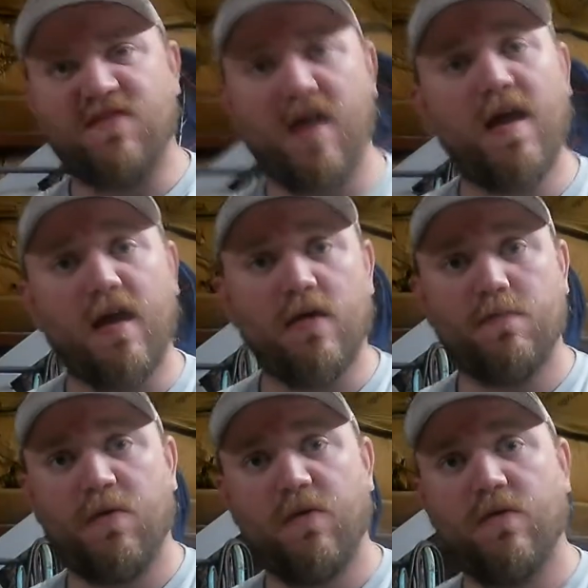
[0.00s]
setup,
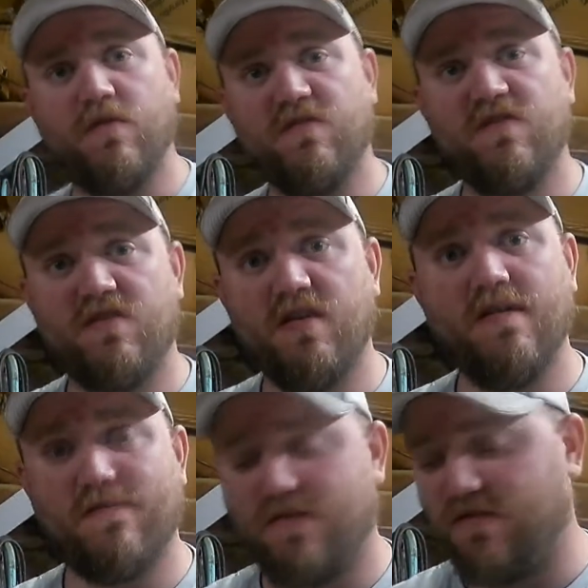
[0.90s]
just a
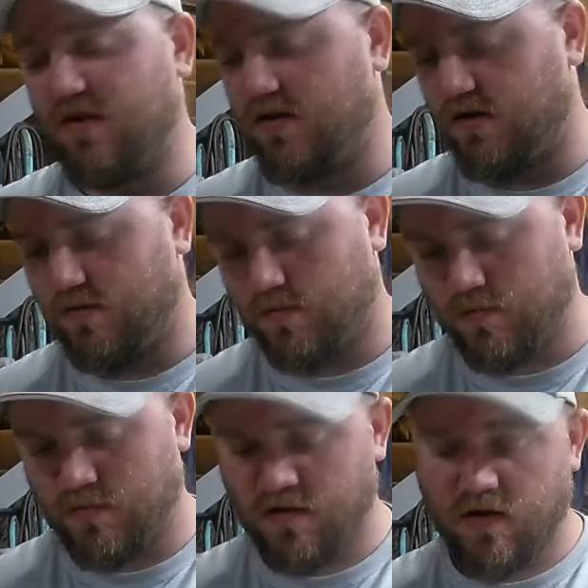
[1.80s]
different sinker.
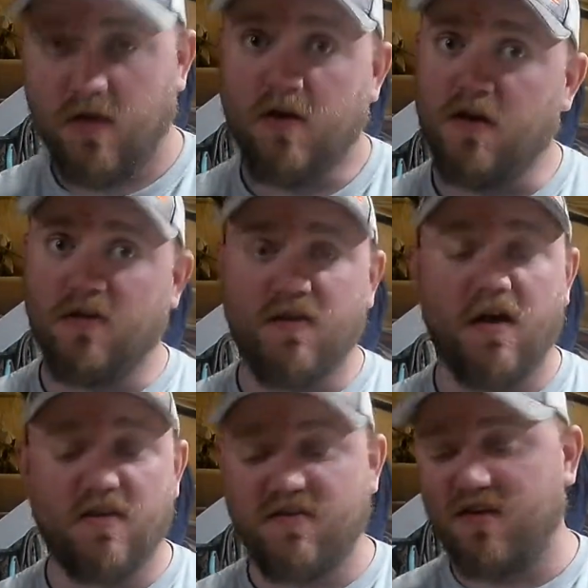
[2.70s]
A
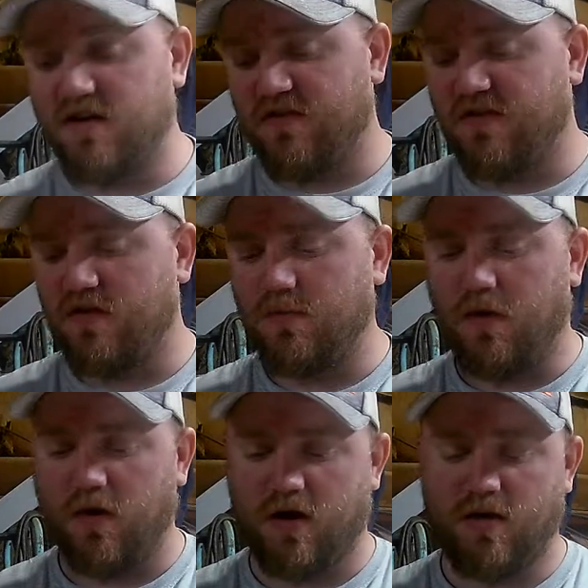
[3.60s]
lot of sinkers on the
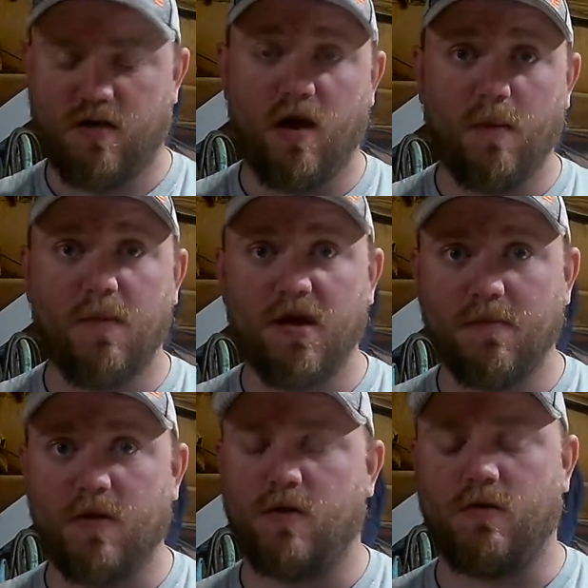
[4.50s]
market. I make
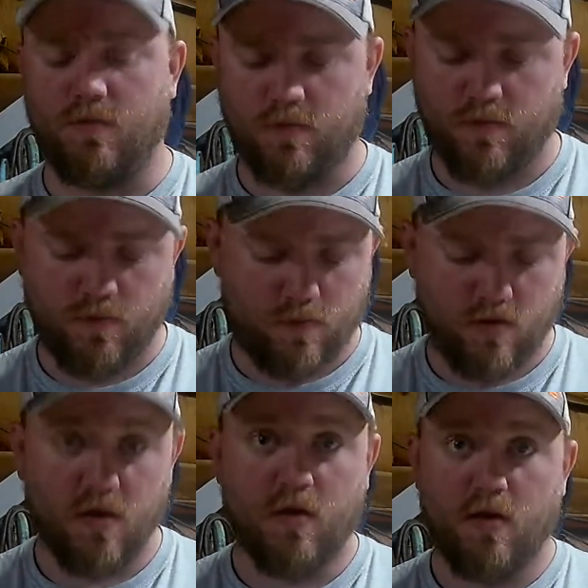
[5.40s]
mine.
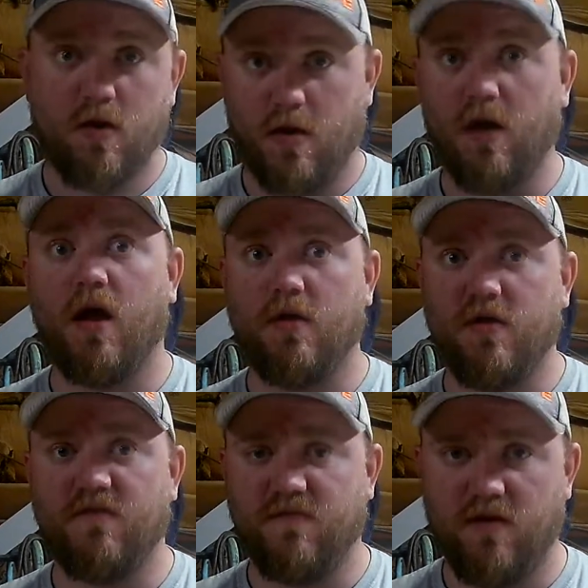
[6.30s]
And I'll do
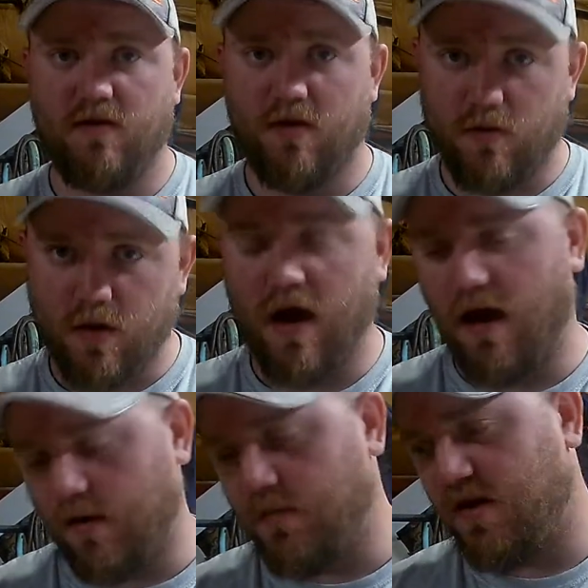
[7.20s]
a video
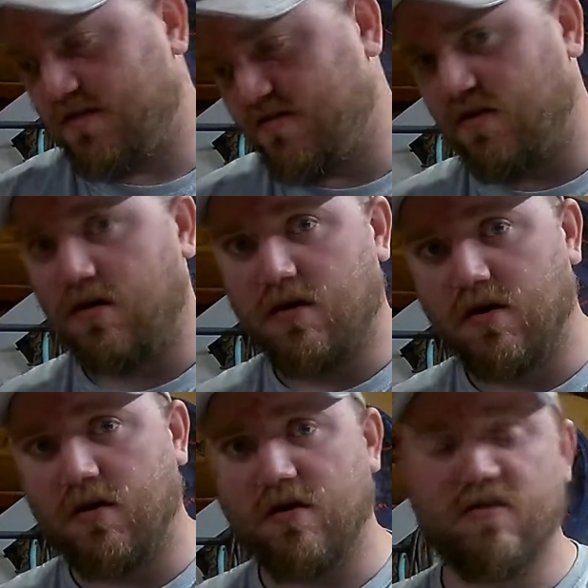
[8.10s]
how to make
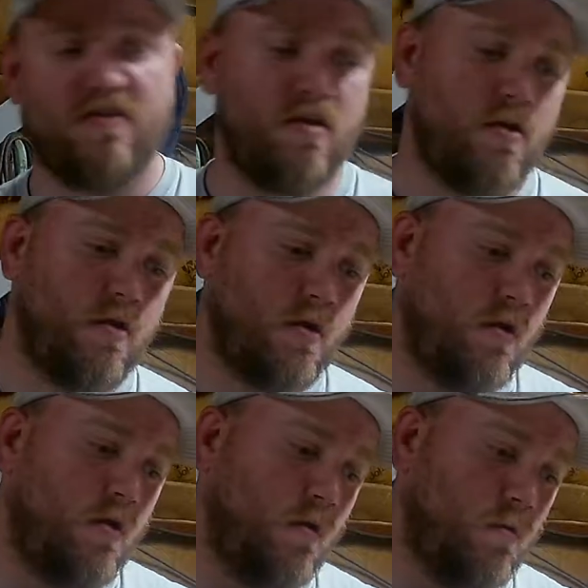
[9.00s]
sinkers,
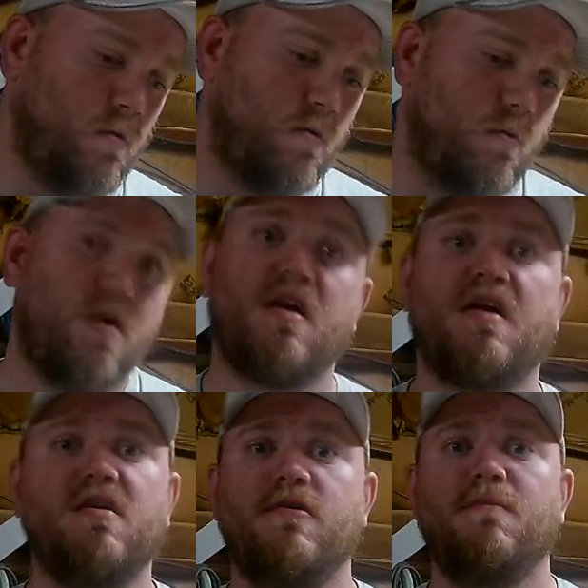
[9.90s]
or where
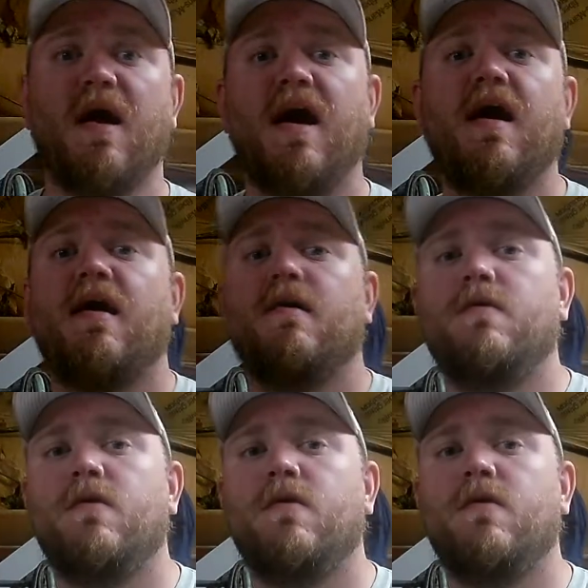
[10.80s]
can you buy